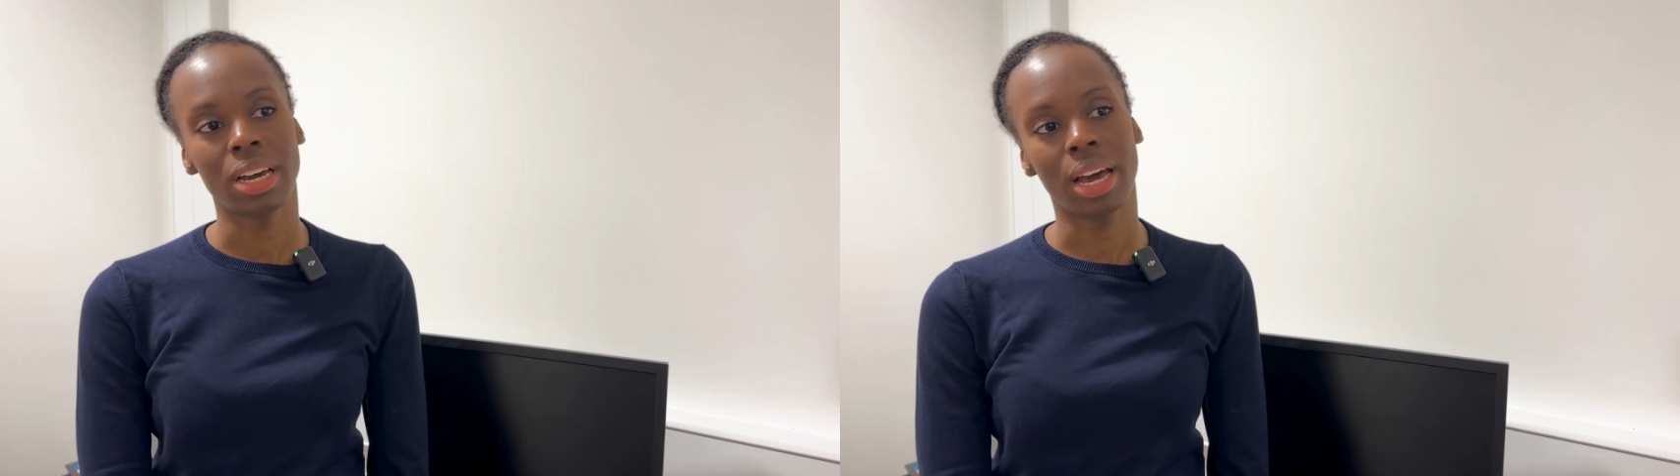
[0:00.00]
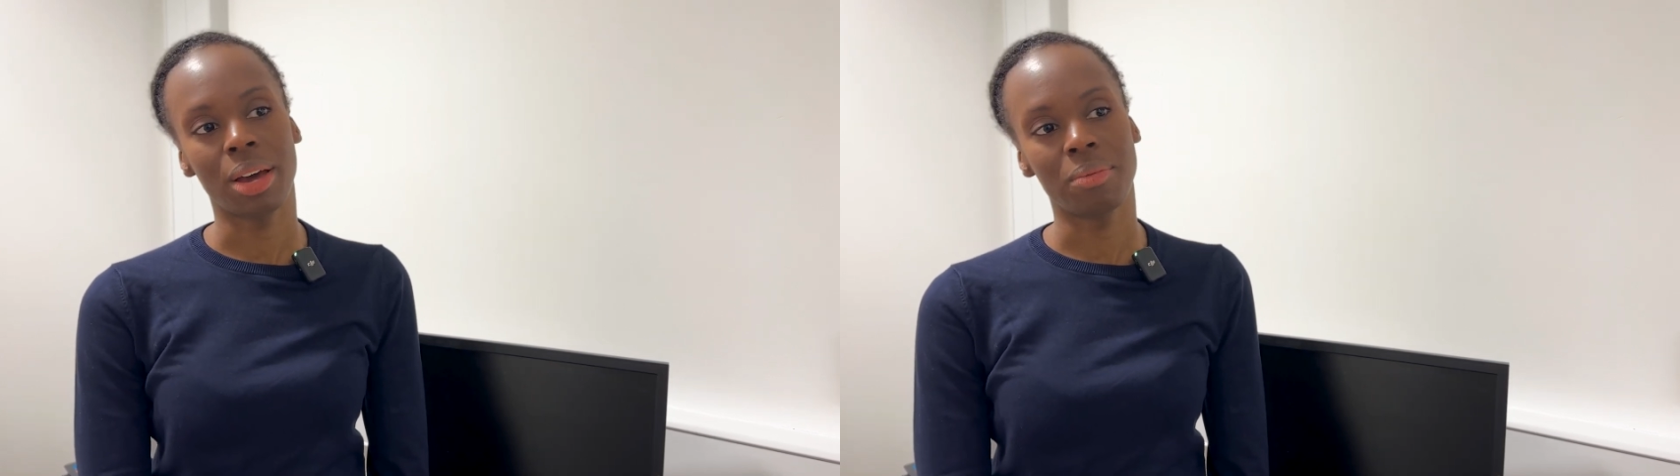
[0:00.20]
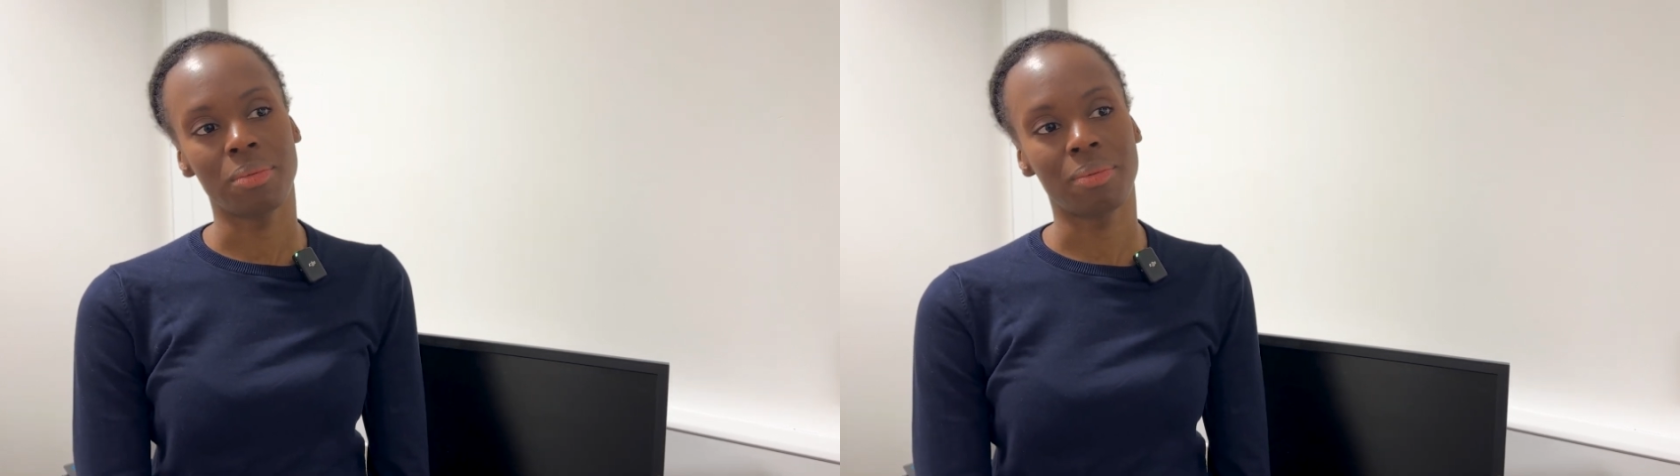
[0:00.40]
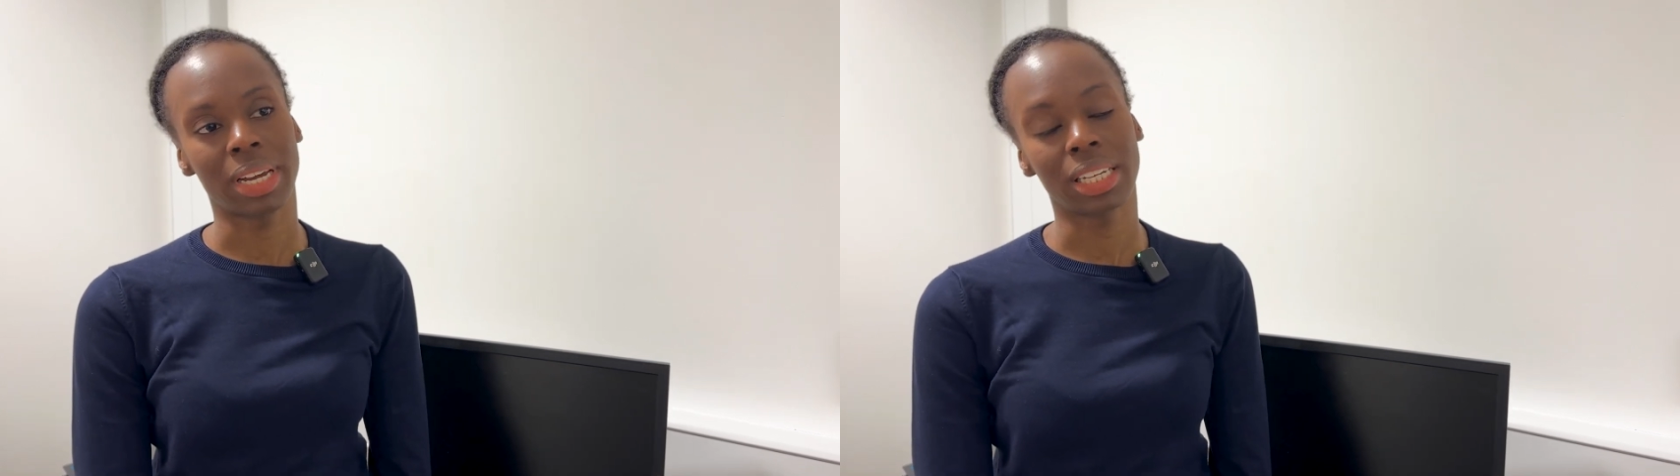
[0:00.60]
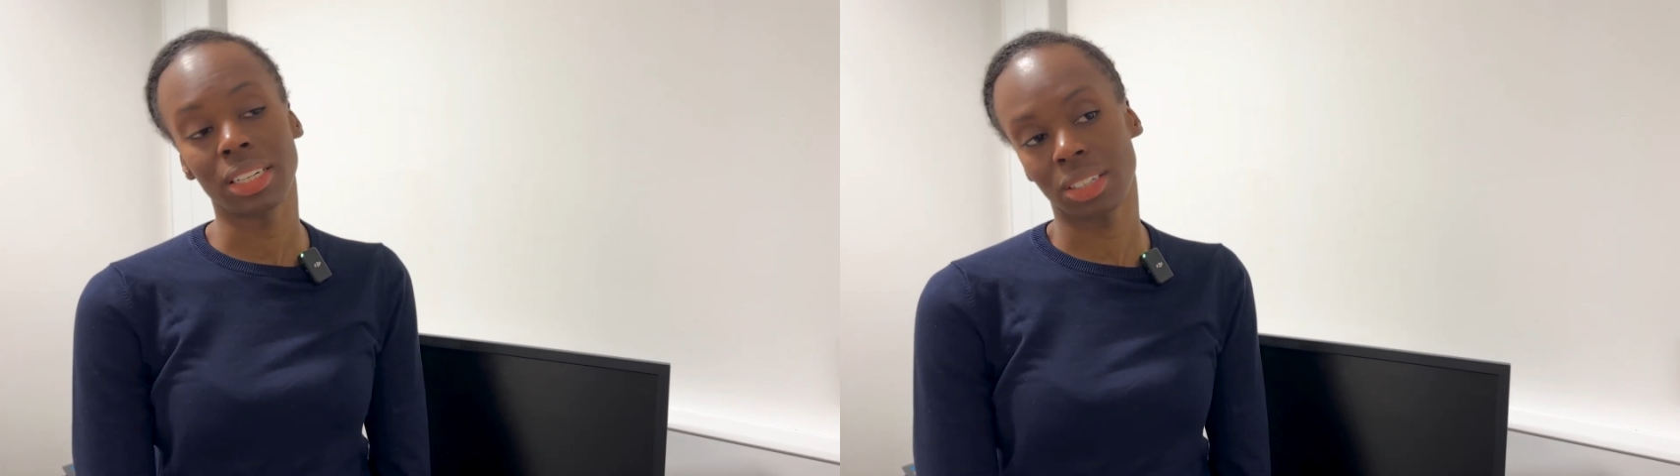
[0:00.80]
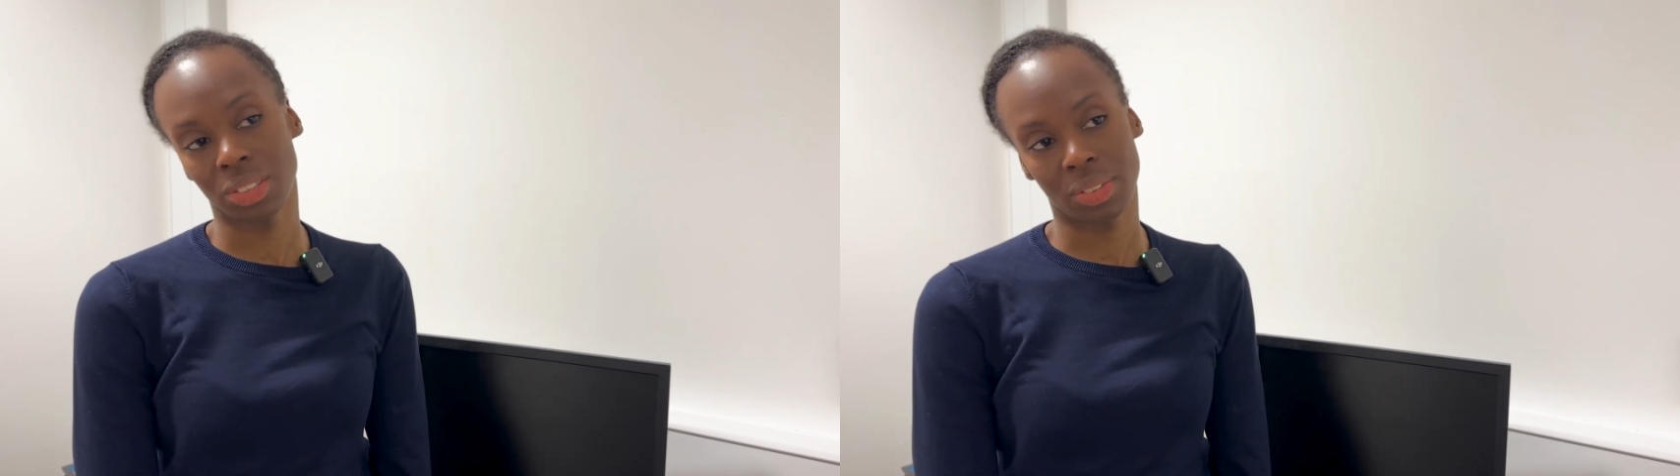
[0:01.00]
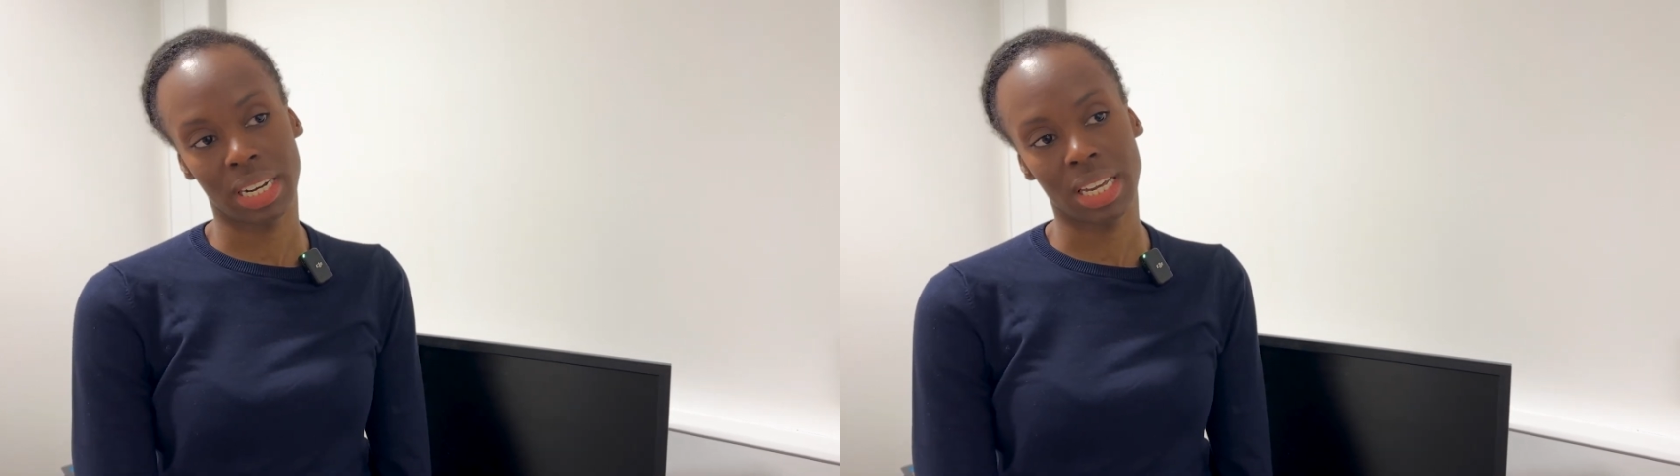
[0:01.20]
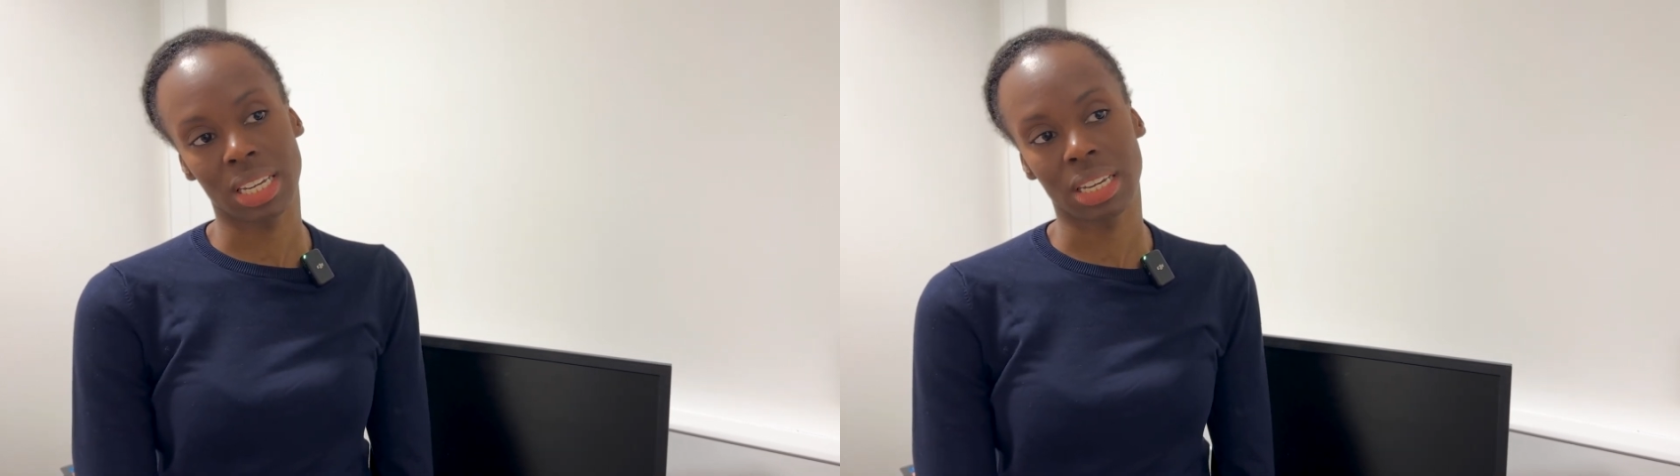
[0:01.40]
my clinical
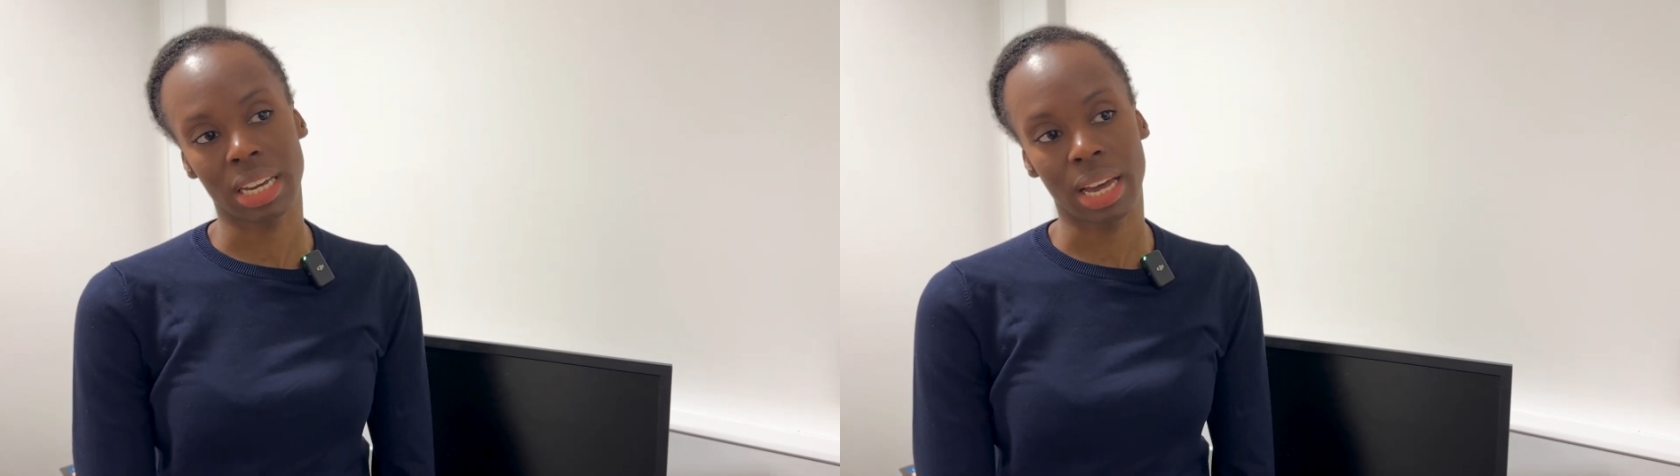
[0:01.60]
training